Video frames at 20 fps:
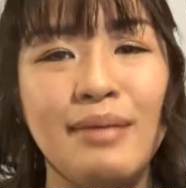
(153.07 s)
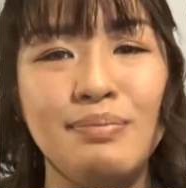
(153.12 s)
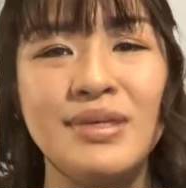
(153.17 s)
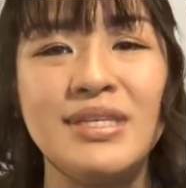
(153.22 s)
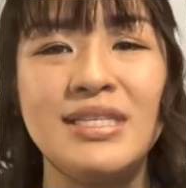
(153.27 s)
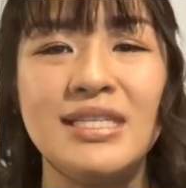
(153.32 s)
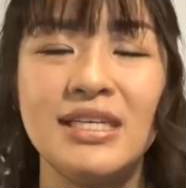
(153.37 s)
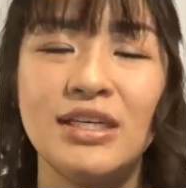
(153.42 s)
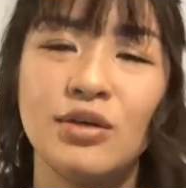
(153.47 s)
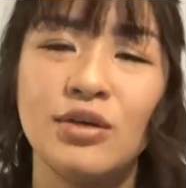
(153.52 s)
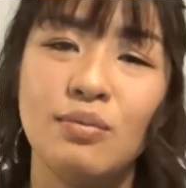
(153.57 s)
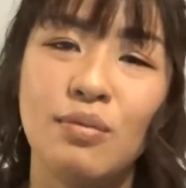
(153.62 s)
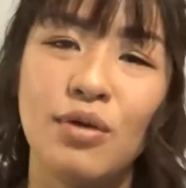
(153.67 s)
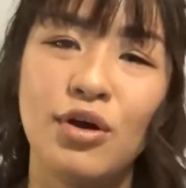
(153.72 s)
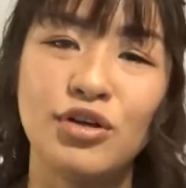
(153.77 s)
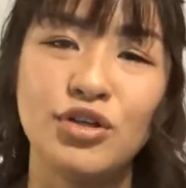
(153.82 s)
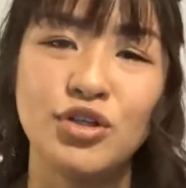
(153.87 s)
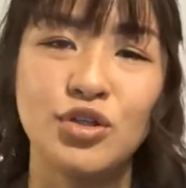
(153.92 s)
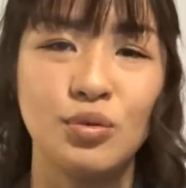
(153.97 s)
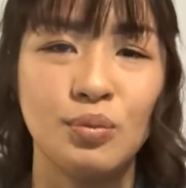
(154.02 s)
busy
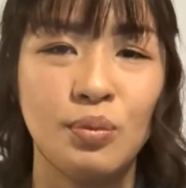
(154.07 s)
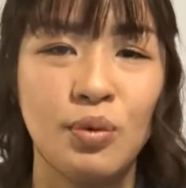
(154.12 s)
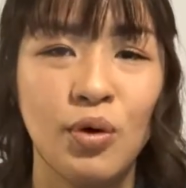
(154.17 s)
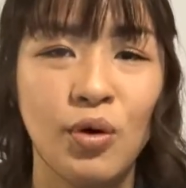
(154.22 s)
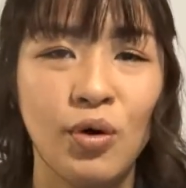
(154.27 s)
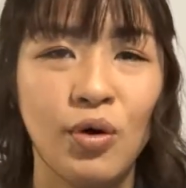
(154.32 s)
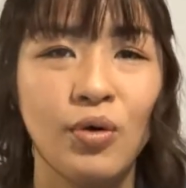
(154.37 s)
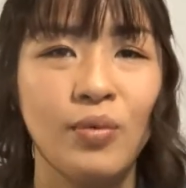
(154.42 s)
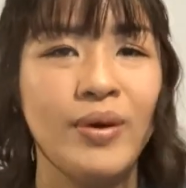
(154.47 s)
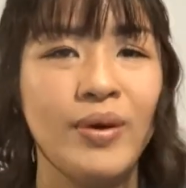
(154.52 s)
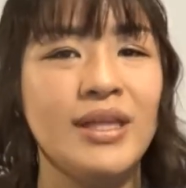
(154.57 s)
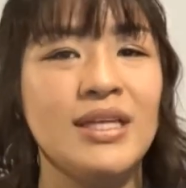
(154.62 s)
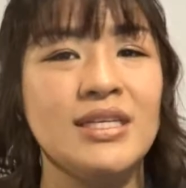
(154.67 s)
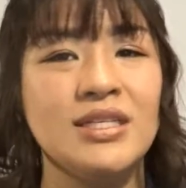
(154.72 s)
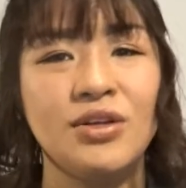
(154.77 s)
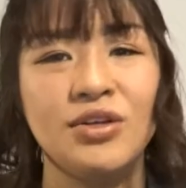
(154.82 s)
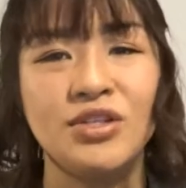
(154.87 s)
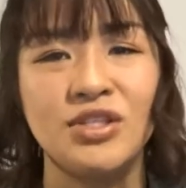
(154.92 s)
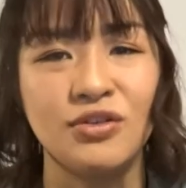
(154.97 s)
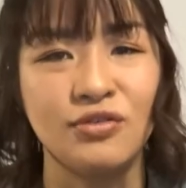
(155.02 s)
commercial port where there's
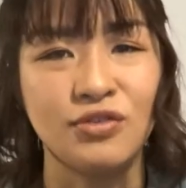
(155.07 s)
lots of